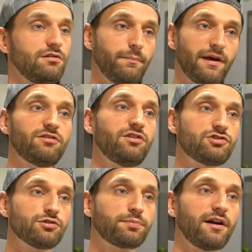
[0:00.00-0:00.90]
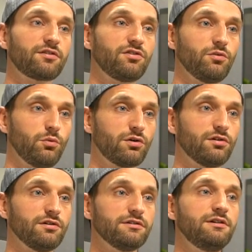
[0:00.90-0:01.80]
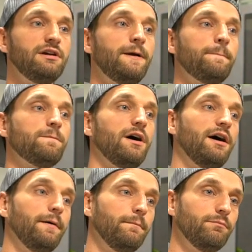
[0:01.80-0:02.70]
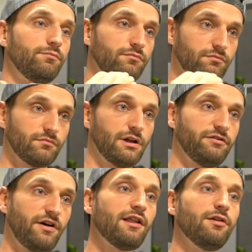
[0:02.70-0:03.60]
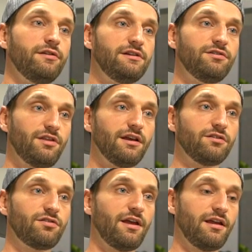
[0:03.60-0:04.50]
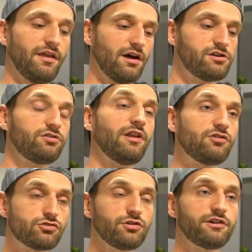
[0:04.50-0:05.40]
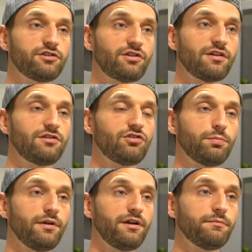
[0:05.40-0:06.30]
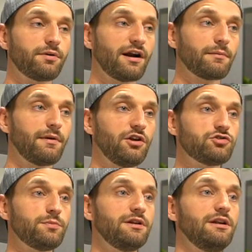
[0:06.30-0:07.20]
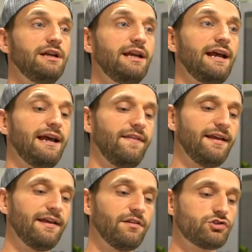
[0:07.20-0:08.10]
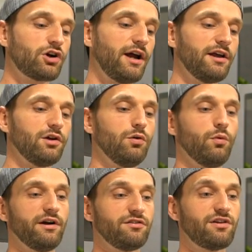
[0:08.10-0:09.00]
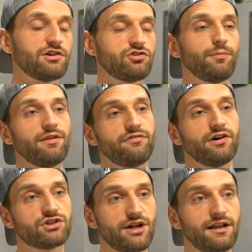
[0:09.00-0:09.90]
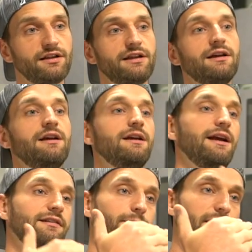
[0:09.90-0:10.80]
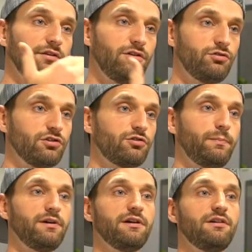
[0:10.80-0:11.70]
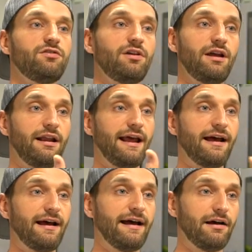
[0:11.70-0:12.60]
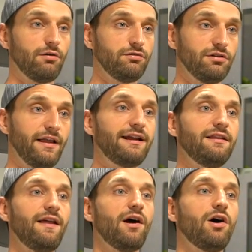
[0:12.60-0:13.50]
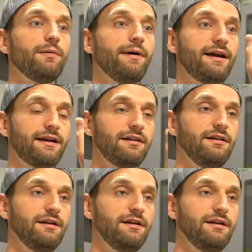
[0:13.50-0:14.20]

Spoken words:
The best digital products in the world follow these things. They truly understand the discipline of product management, and they get the triangle where it's not just about the functionality, it's about the user experience and how delighted they are by it,